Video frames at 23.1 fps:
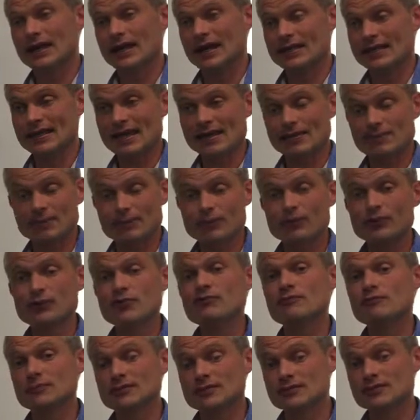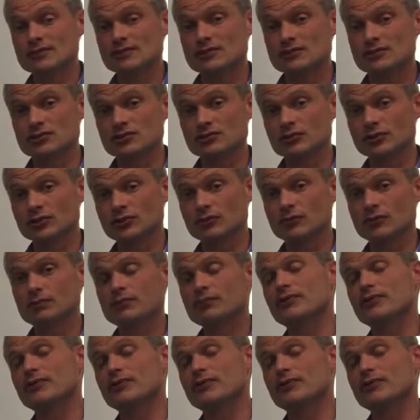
and that improvement to the soil